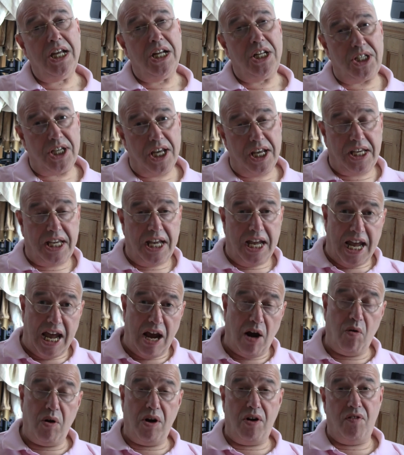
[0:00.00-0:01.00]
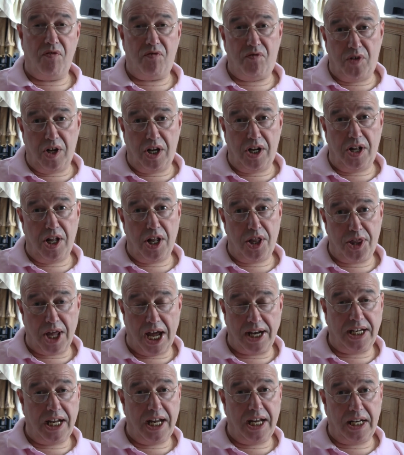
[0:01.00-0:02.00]
take it out of uh,
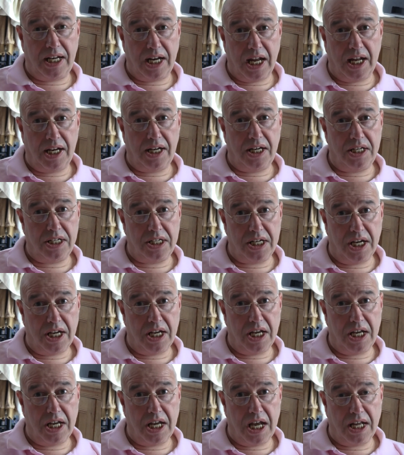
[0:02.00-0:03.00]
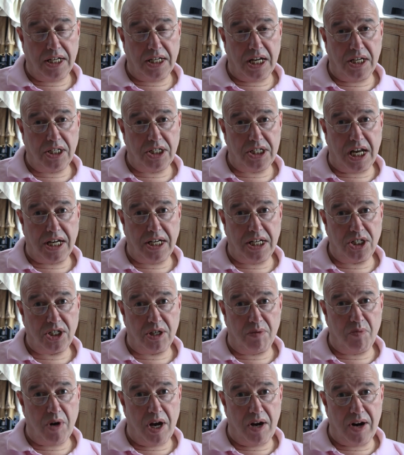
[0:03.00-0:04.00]
Thanet and, uh, and, and send it
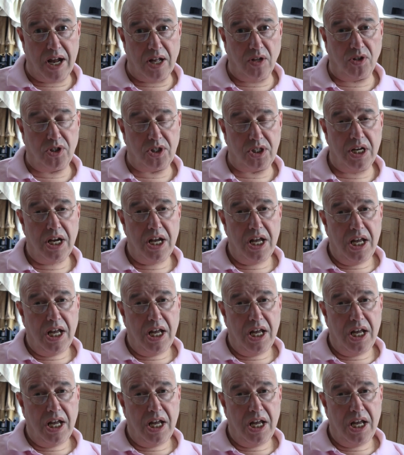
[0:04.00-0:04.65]
somewhere else.